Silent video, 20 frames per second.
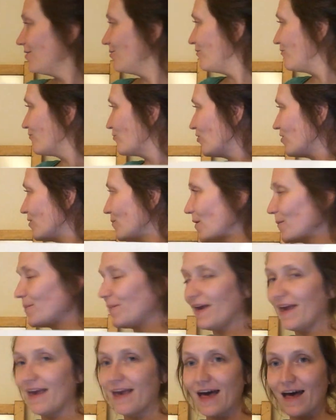I've got them up
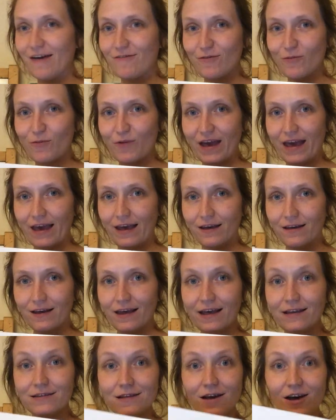here, haven't we?
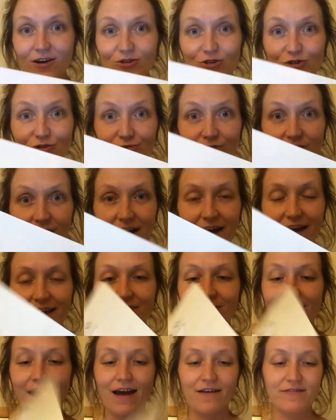It's our
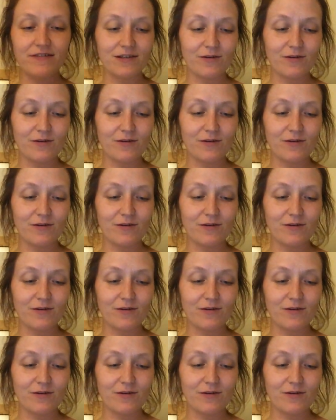trigraph.